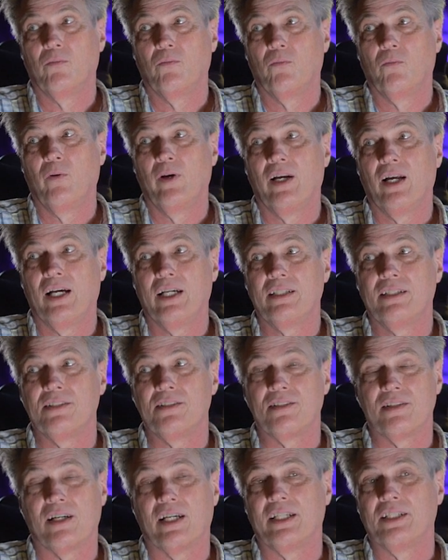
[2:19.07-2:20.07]
When I
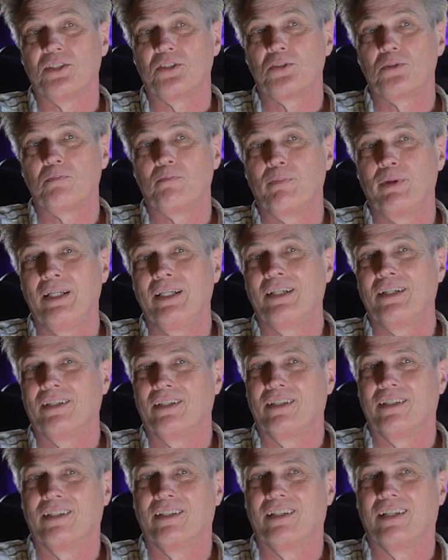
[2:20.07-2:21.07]
design a
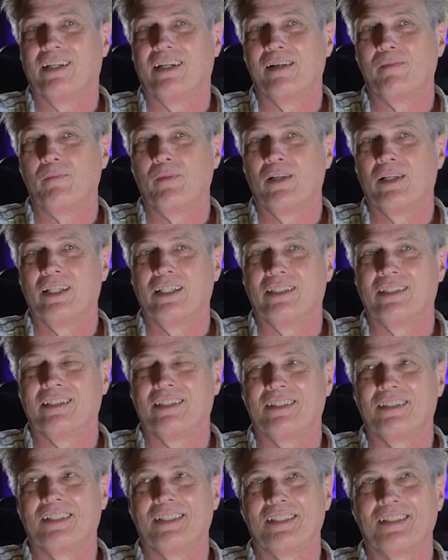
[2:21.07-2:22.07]
speaker, I'm not
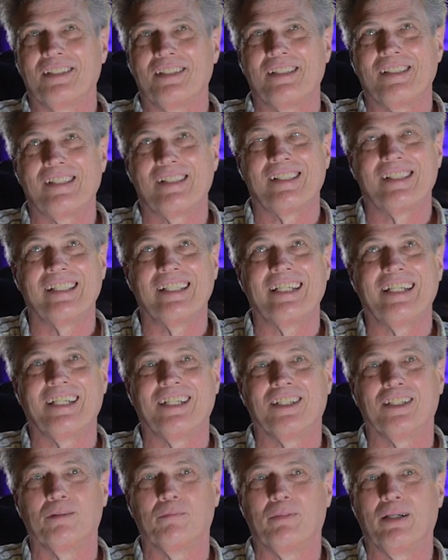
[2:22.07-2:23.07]

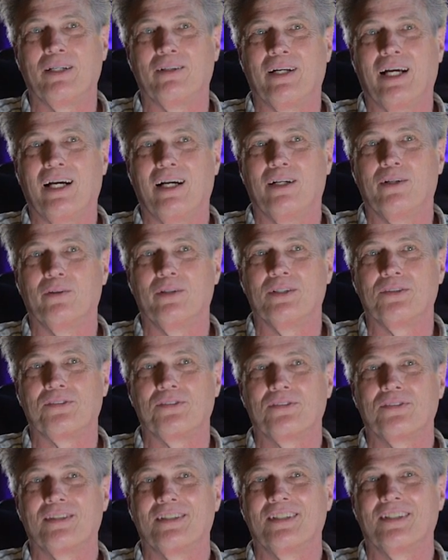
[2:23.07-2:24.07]
thinking about how
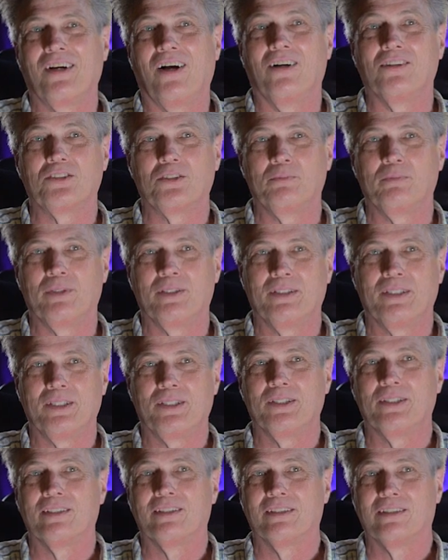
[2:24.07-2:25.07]
it's ultimately
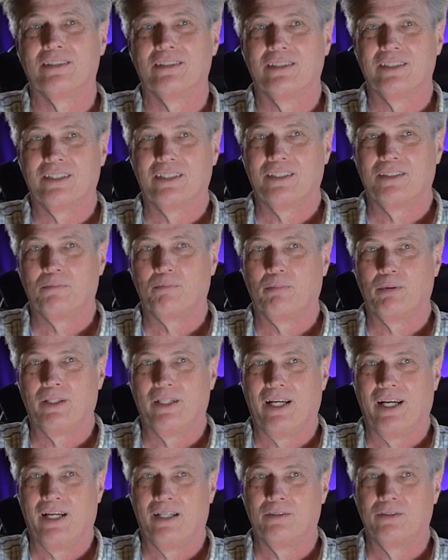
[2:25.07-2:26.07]
going to look,
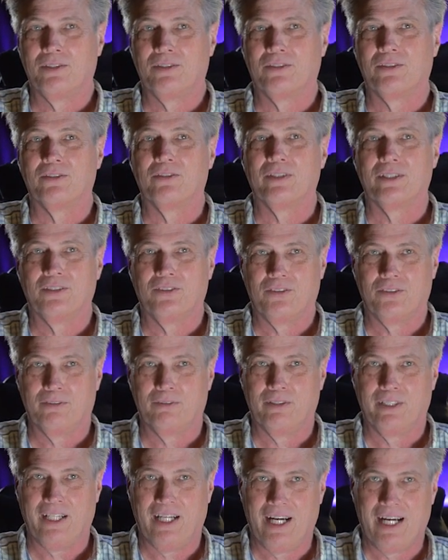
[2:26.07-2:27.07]
but how it's going to
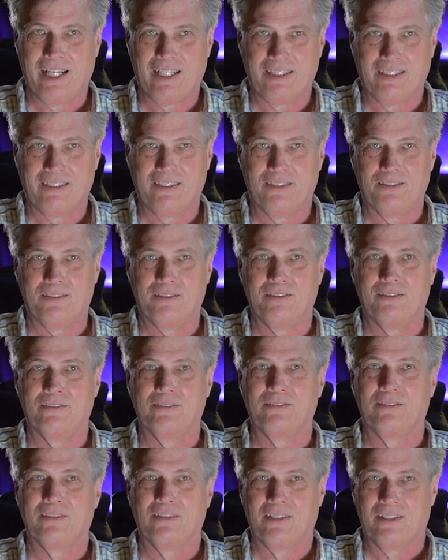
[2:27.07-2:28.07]
react to
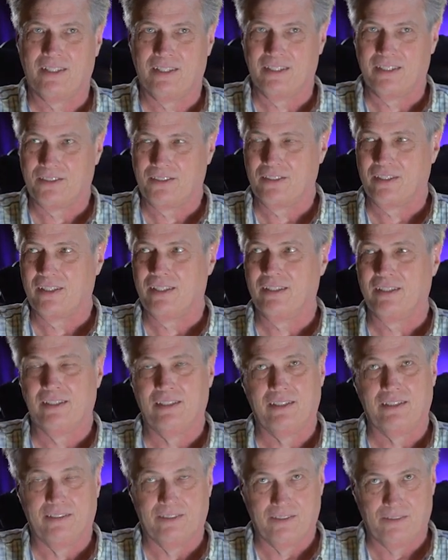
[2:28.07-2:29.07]

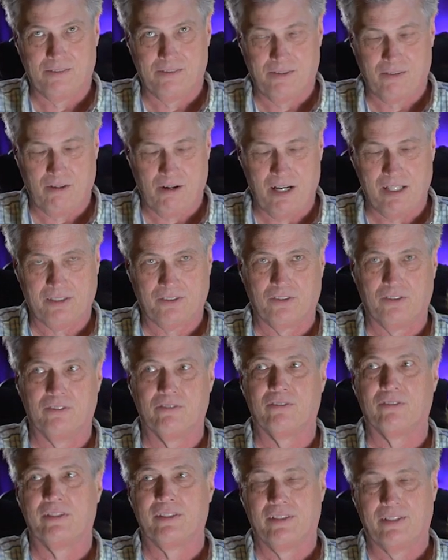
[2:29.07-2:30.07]
the
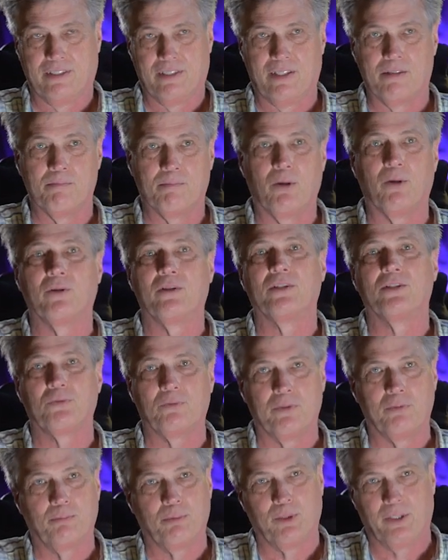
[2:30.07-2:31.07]
crossover and the components
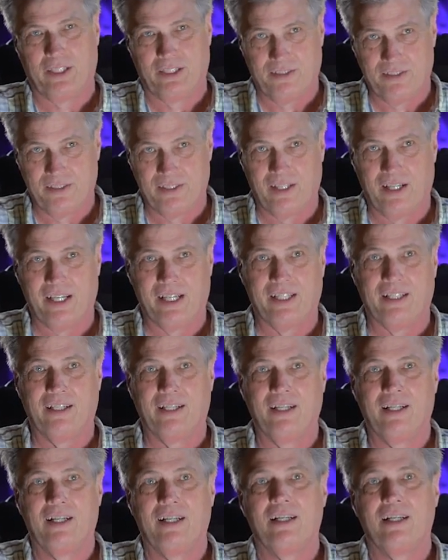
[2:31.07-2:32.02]
we put inside.